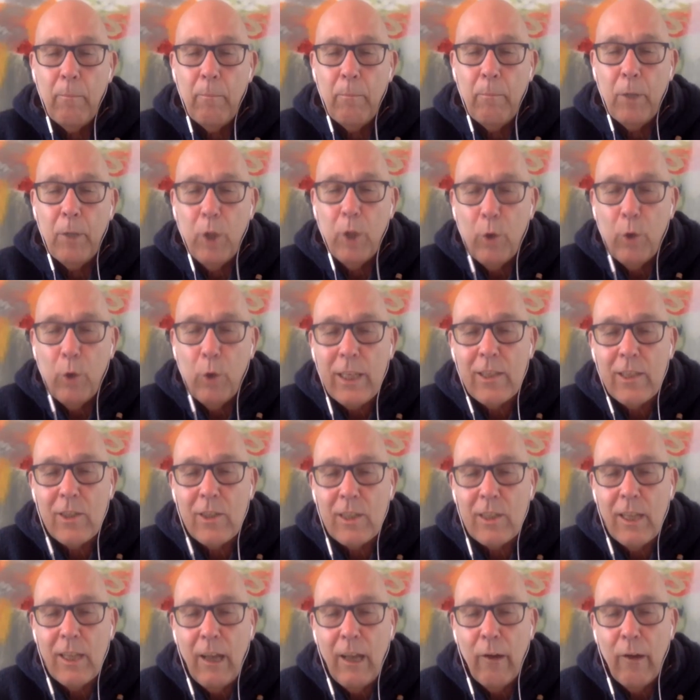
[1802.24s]
but look at
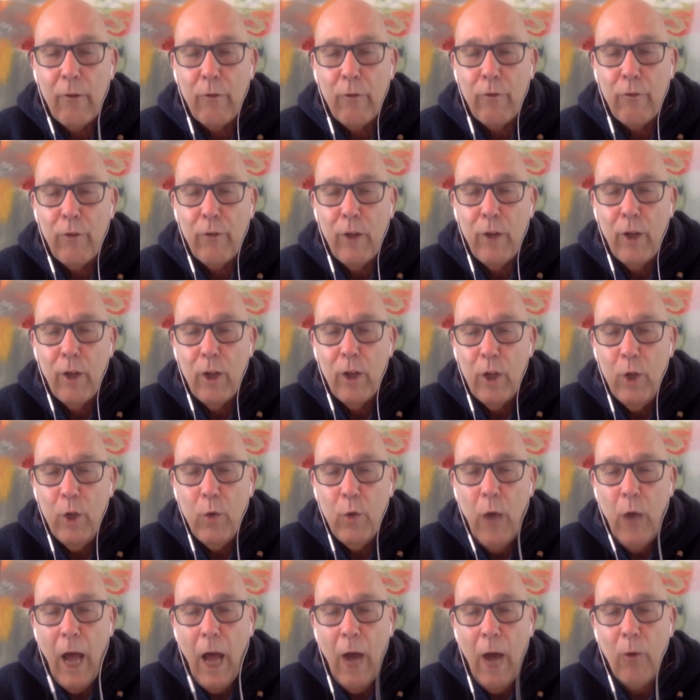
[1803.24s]
yourself.
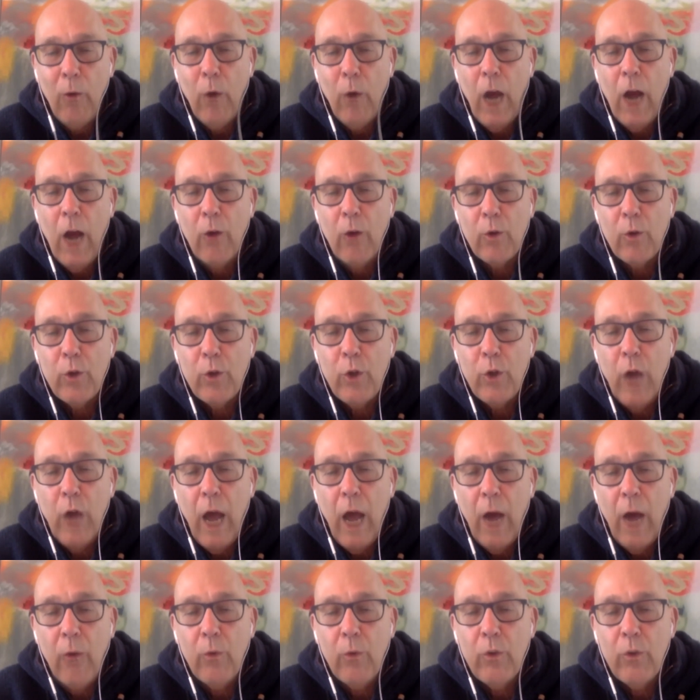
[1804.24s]
Look
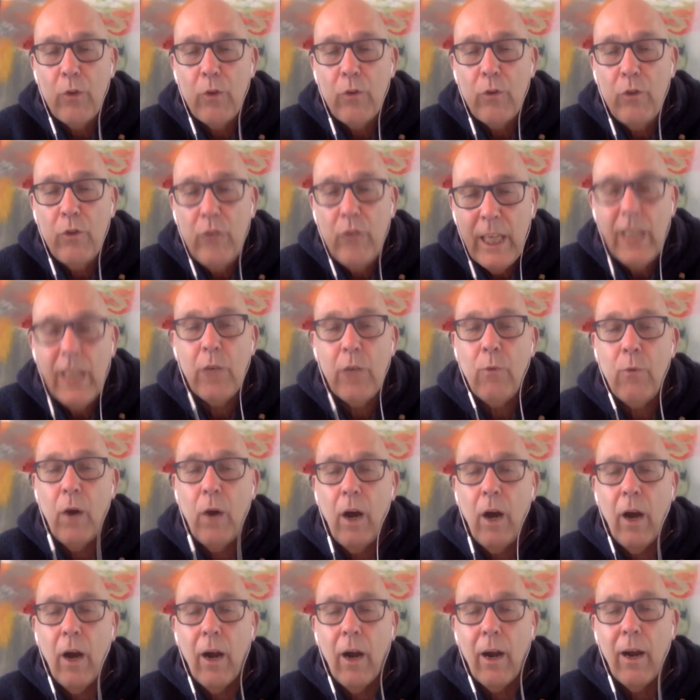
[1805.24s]
how unique you
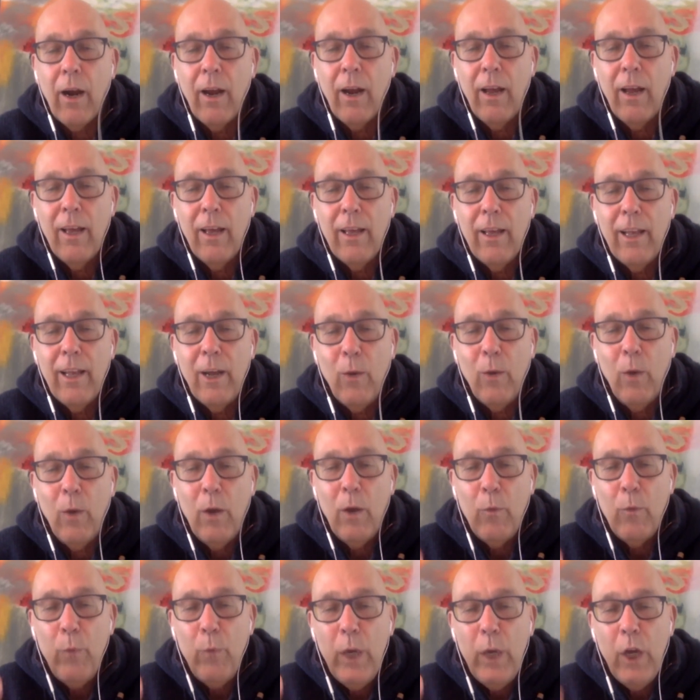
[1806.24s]
are. You know,
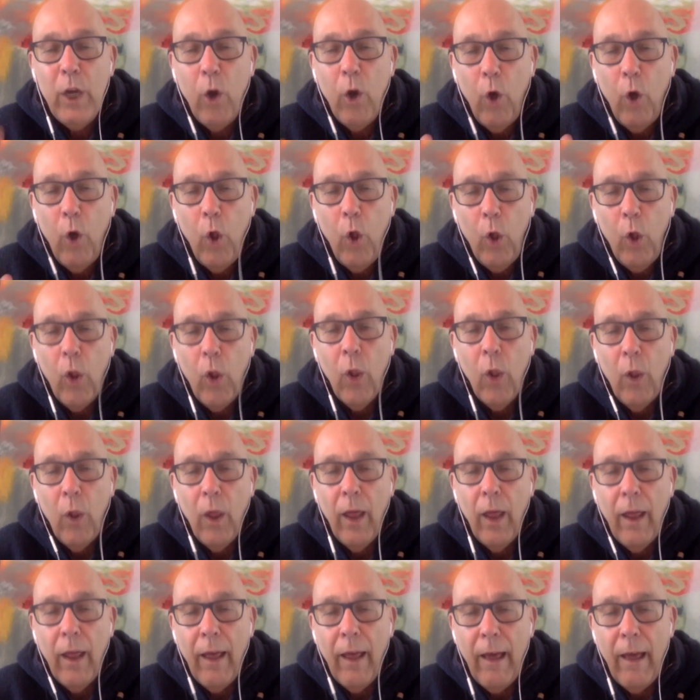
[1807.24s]
we all
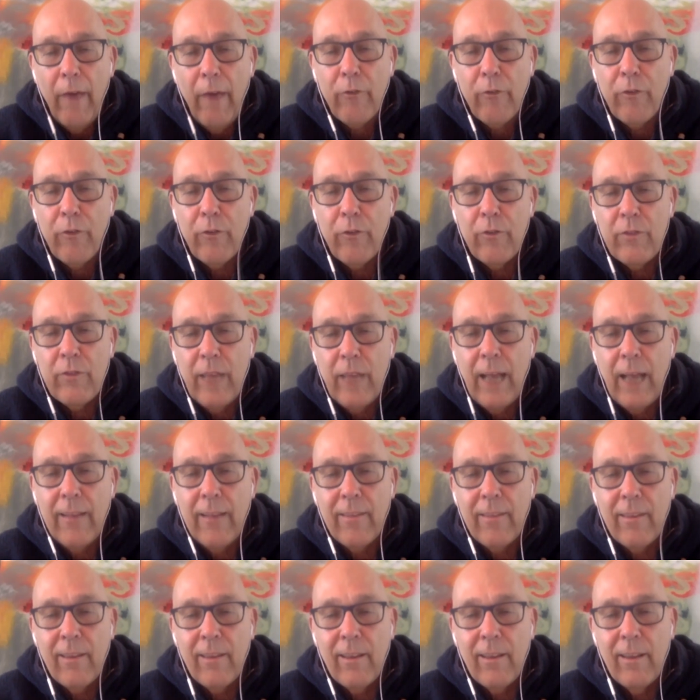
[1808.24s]
have
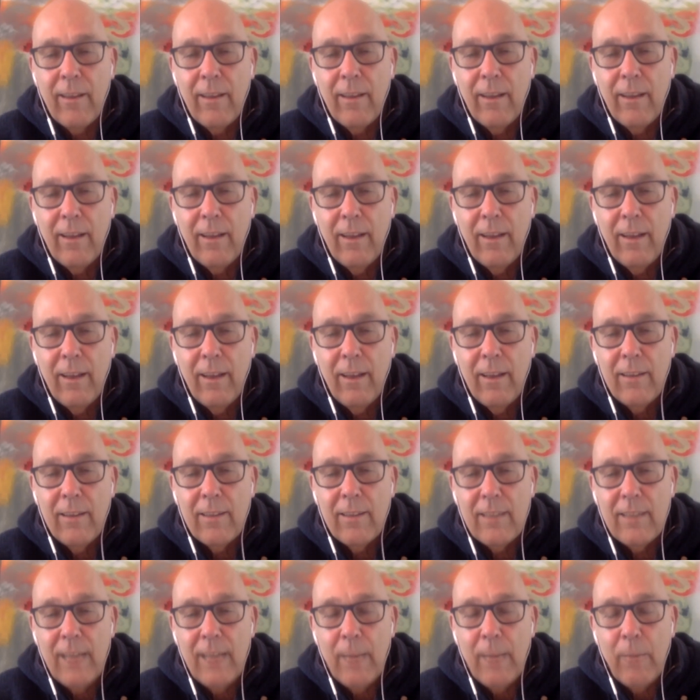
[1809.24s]
that
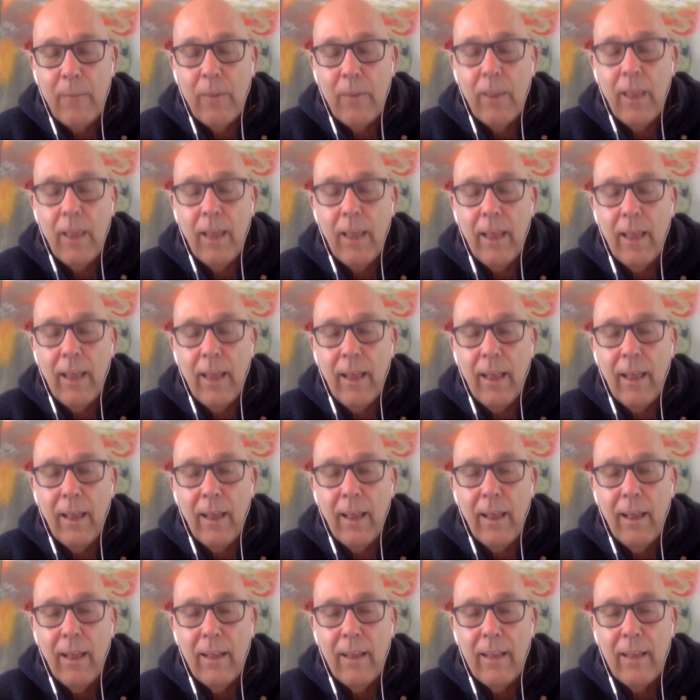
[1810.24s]
same thing,
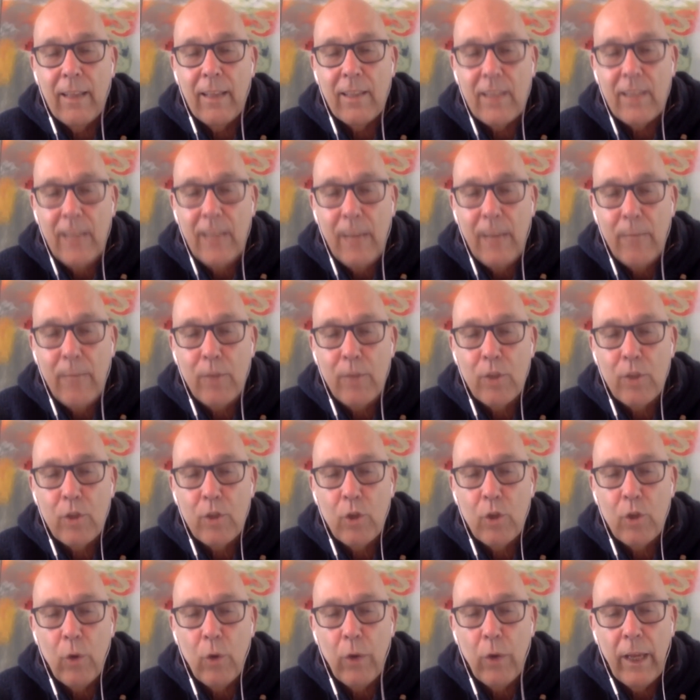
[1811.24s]
that same
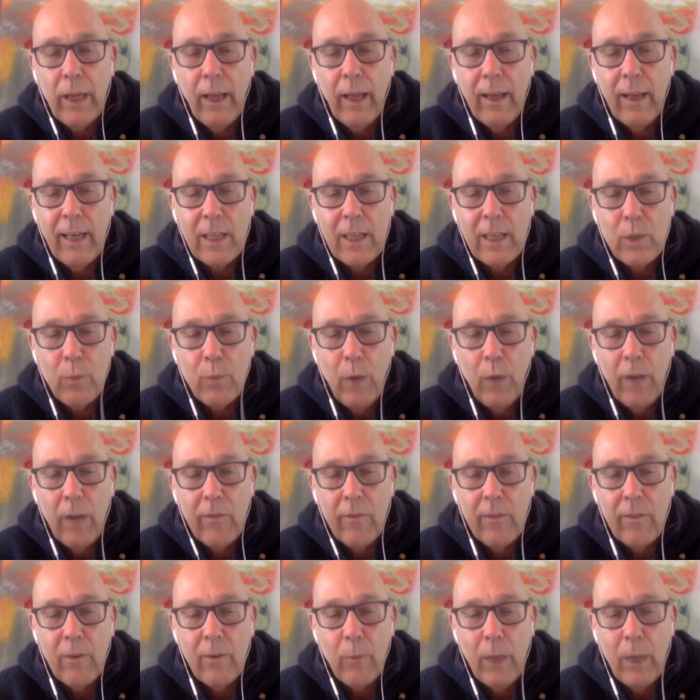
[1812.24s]
story. And guess
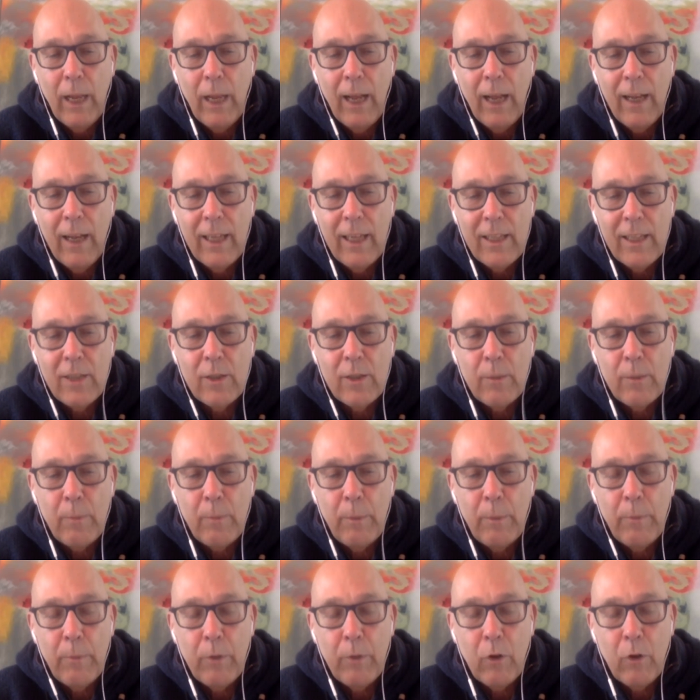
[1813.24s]
what? When I listen to
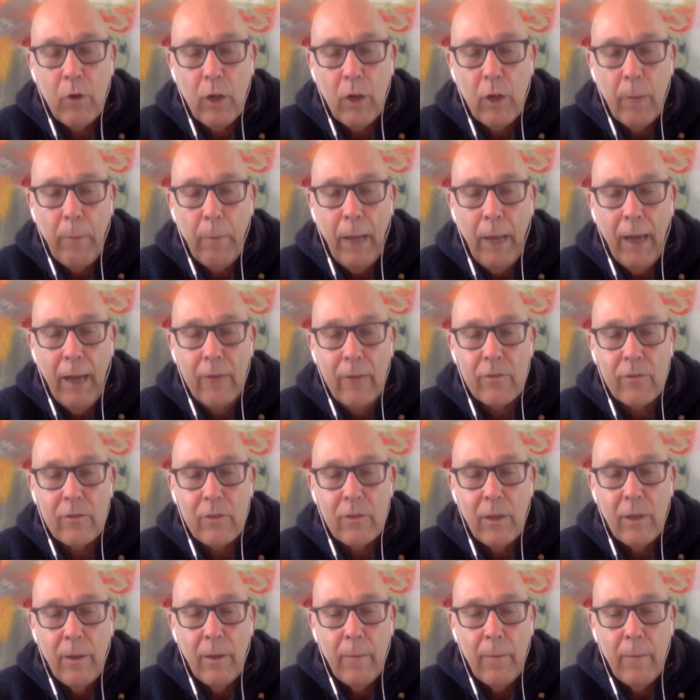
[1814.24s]
people on Clubhouse,